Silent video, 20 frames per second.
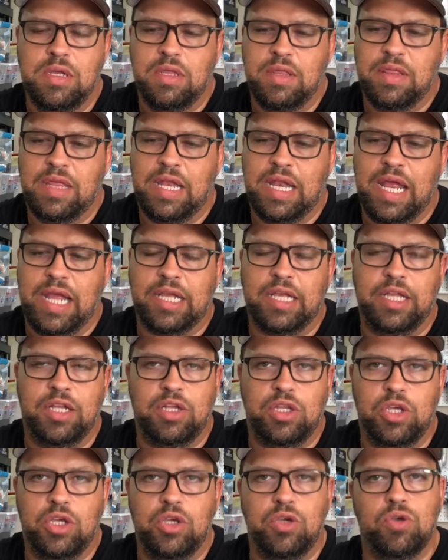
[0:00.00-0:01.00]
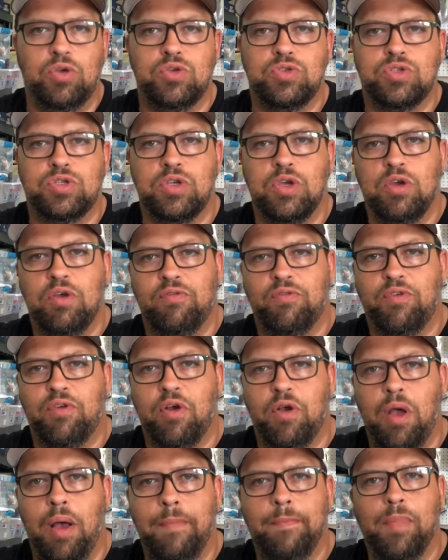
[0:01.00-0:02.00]
that I can use for
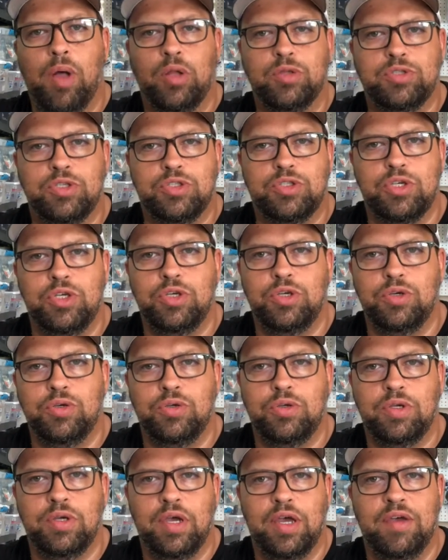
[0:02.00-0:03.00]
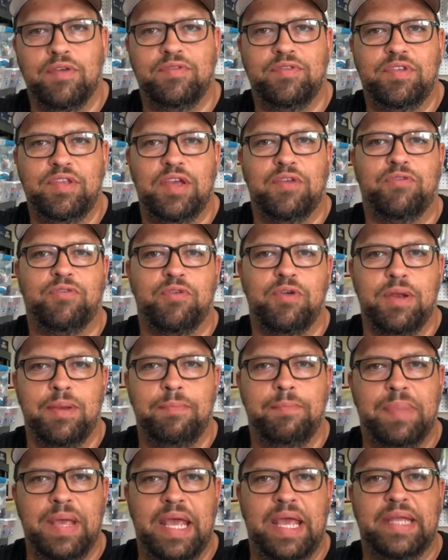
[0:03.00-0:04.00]
a multitude of
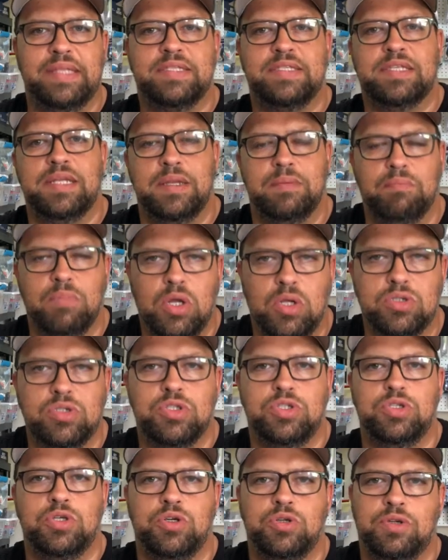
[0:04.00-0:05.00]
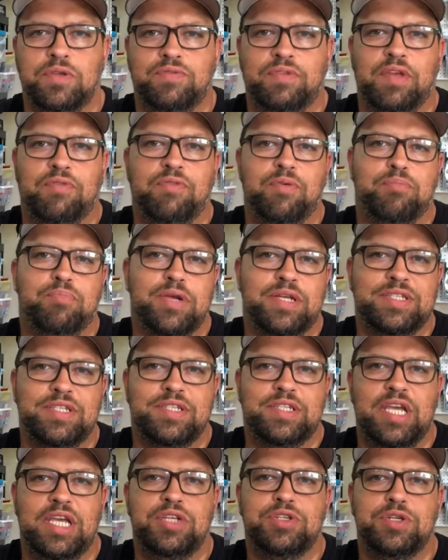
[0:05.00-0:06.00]
different baits and a multitude of different
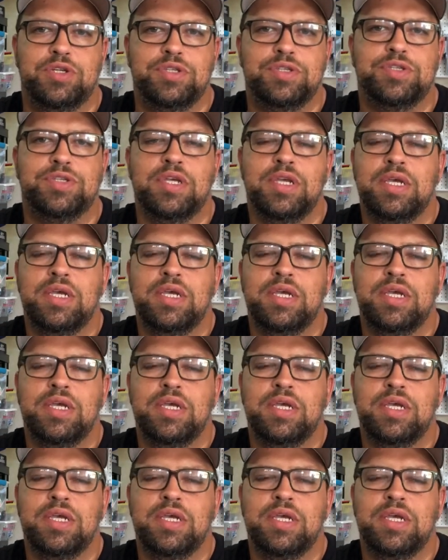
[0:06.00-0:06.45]
presentations,